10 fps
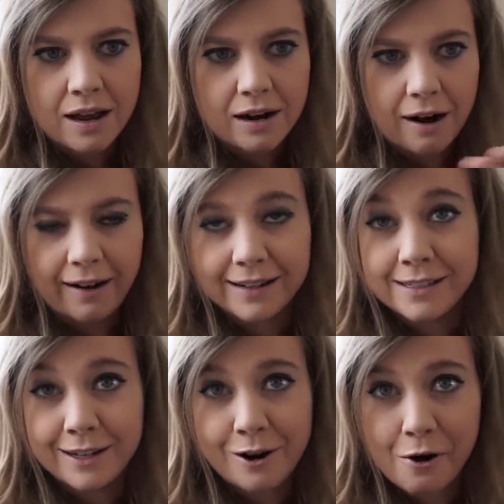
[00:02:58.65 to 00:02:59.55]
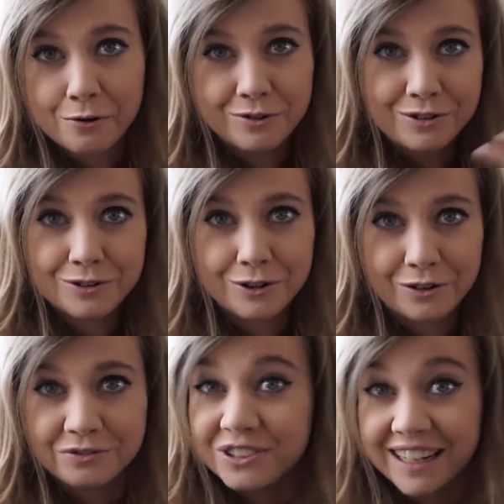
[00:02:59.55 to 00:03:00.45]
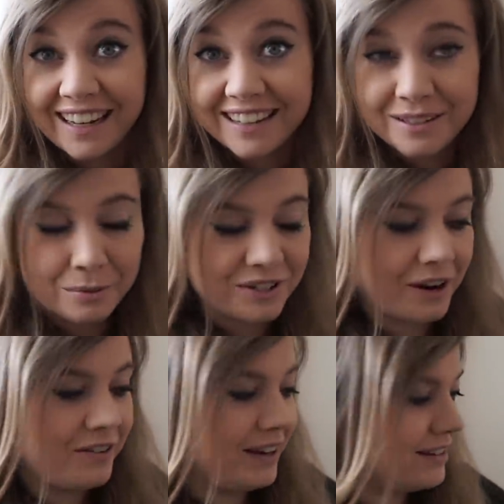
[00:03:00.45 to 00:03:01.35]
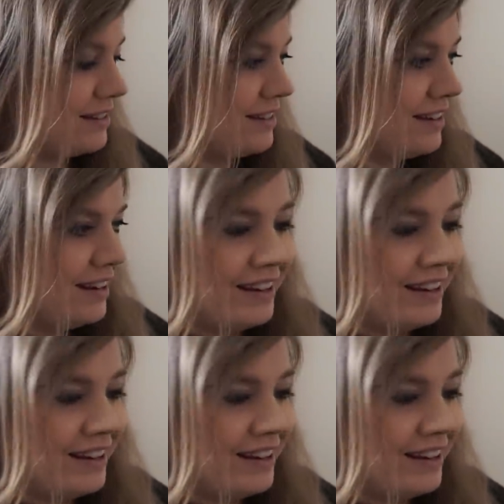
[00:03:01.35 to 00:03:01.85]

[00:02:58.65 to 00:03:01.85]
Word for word: an icy cold soft kiss, which I think is